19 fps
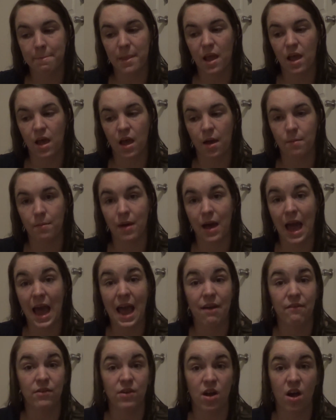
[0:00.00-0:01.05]
I
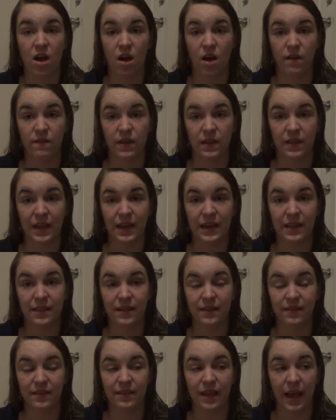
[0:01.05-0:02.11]
have not ovulated
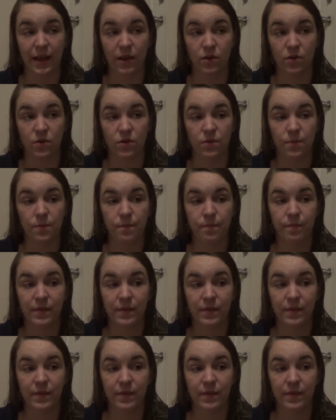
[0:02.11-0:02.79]
this cycle